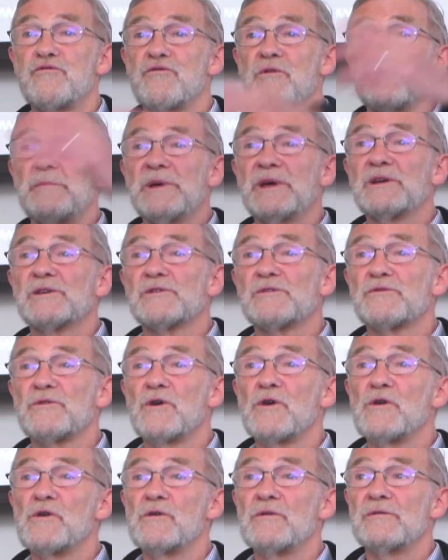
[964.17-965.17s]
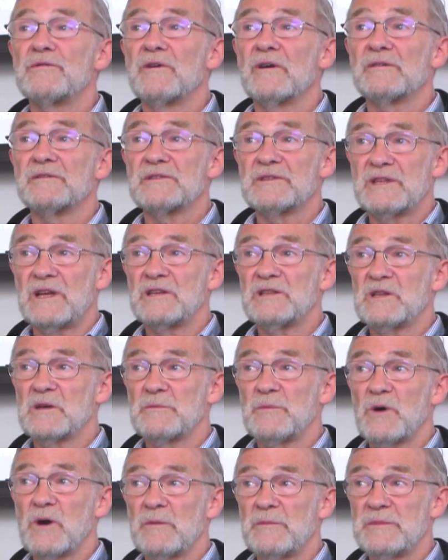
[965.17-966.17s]
a big trove of State
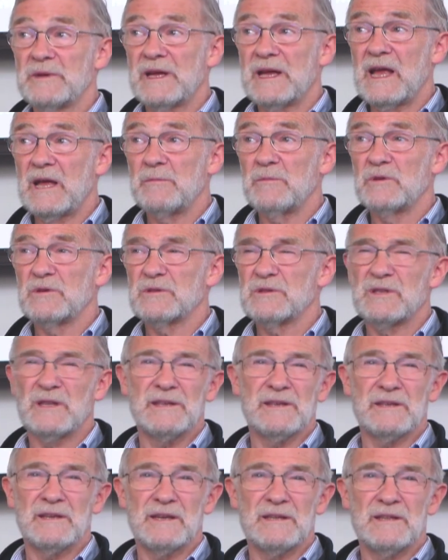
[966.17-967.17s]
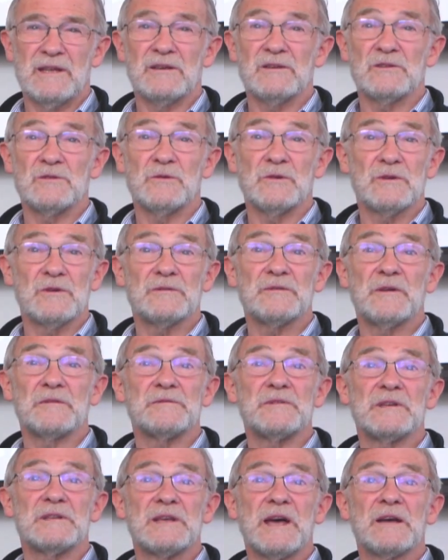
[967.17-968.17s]
Department cables, like I think
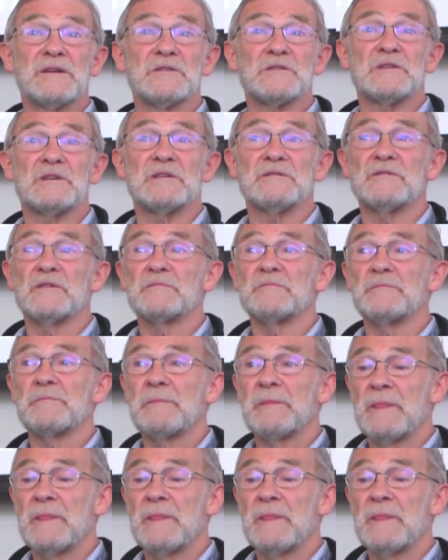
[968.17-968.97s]
250,000 of them.